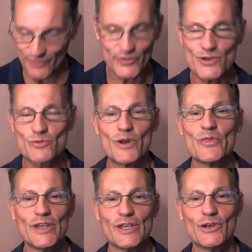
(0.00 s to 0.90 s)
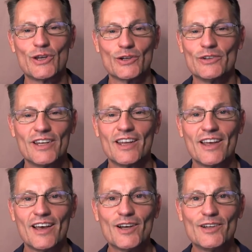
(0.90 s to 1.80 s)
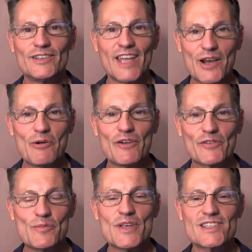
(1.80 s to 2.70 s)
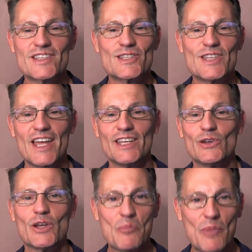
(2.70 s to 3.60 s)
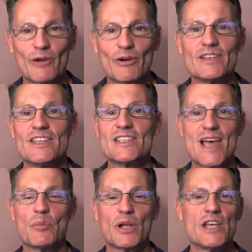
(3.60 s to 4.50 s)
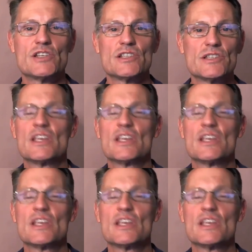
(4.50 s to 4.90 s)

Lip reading: If there's one thing you can take away from this, is that you can migrate these applications